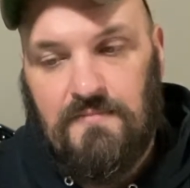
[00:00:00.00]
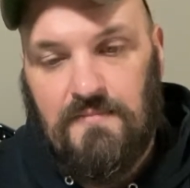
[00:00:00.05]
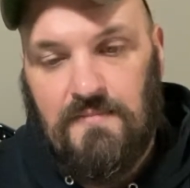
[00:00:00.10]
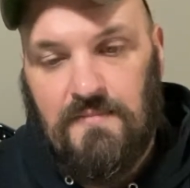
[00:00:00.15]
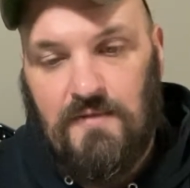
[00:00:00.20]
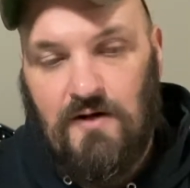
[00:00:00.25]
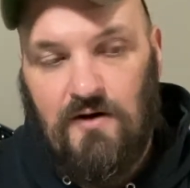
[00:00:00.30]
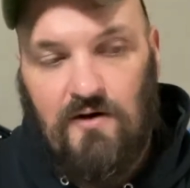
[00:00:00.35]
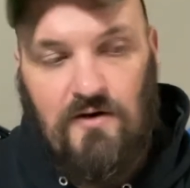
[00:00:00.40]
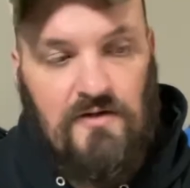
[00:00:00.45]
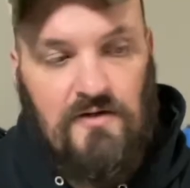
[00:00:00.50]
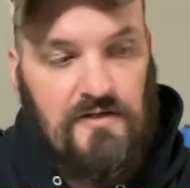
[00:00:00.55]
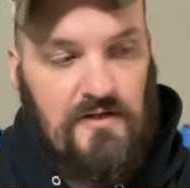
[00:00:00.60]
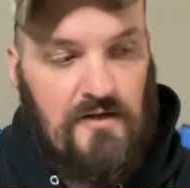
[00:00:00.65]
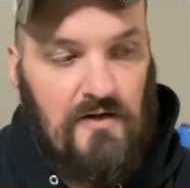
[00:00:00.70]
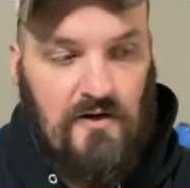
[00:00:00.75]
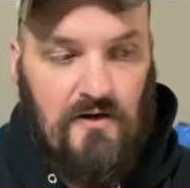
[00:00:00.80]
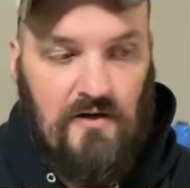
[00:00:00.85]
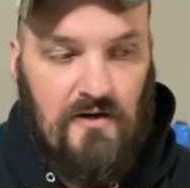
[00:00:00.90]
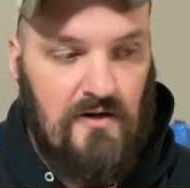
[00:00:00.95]
all in
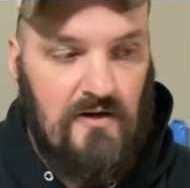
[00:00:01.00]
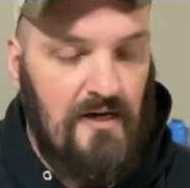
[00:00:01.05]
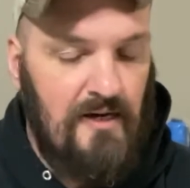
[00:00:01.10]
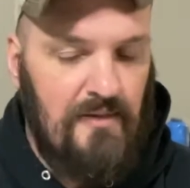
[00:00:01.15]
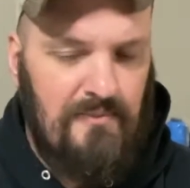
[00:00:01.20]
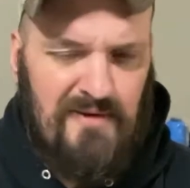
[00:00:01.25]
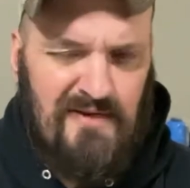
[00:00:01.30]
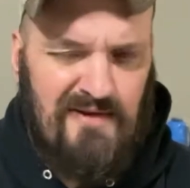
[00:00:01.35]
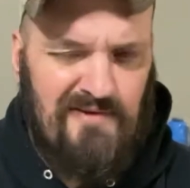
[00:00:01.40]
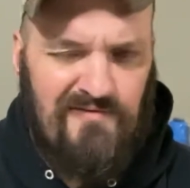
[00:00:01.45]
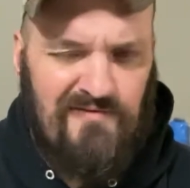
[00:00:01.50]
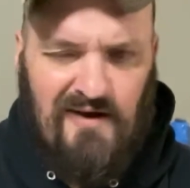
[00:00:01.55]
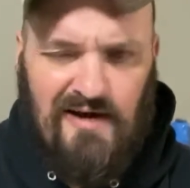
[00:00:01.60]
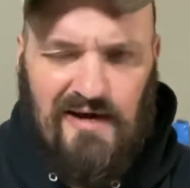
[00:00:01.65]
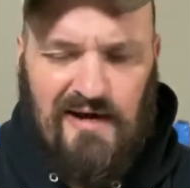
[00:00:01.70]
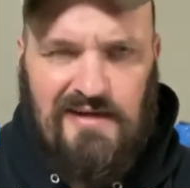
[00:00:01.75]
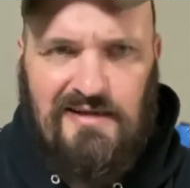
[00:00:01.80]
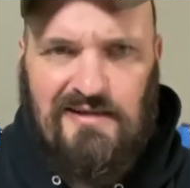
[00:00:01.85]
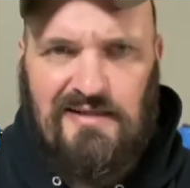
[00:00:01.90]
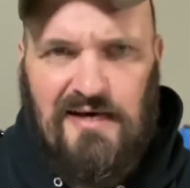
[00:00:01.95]
all, I mean, if I
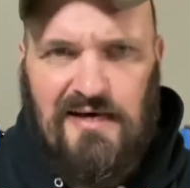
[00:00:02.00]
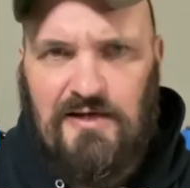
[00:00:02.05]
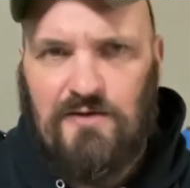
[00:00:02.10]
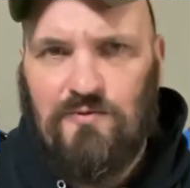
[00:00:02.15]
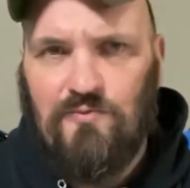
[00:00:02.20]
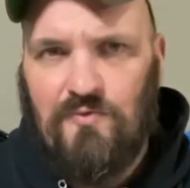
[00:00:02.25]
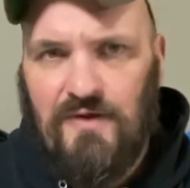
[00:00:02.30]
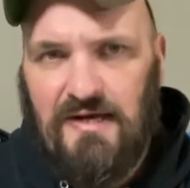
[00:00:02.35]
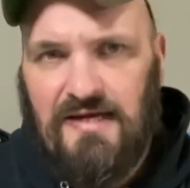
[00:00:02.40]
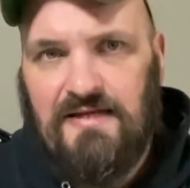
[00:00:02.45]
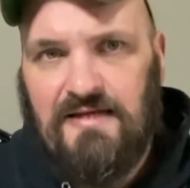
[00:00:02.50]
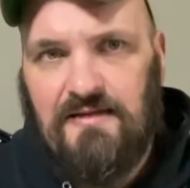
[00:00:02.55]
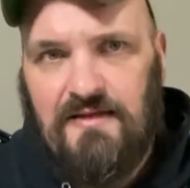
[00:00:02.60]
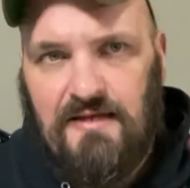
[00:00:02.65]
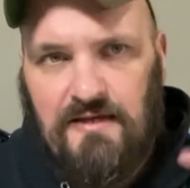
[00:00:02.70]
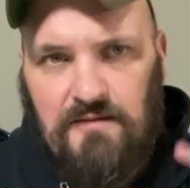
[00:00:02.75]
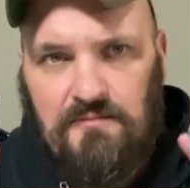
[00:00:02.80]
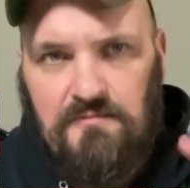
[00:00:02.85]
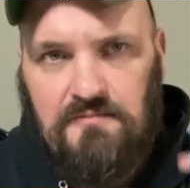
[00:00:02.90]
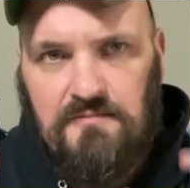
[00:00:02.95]
had to like rate
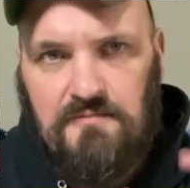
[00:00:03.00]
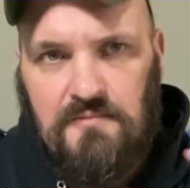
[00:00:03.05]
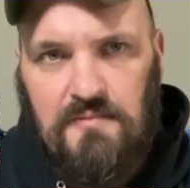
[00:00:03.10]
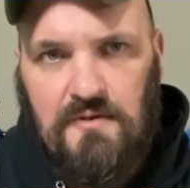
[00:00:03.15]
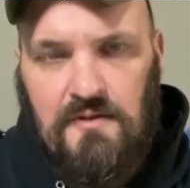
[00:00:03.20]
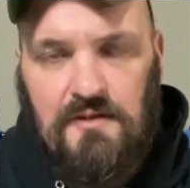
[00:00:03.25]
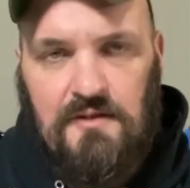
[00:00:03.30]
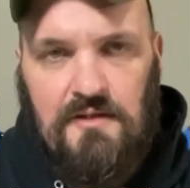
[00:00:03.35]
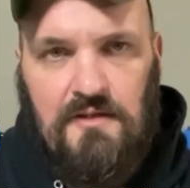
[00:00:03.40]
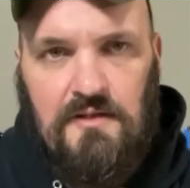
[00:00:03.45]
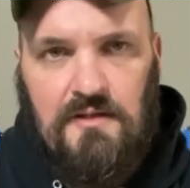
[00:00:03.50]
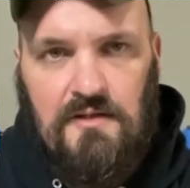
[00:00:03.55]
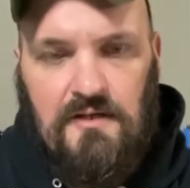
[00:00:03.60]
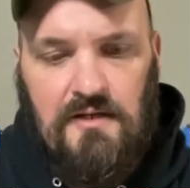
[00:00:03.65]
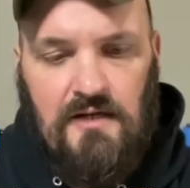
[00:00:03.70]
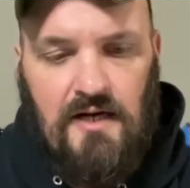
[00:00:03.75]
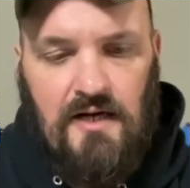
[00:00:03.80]
them, I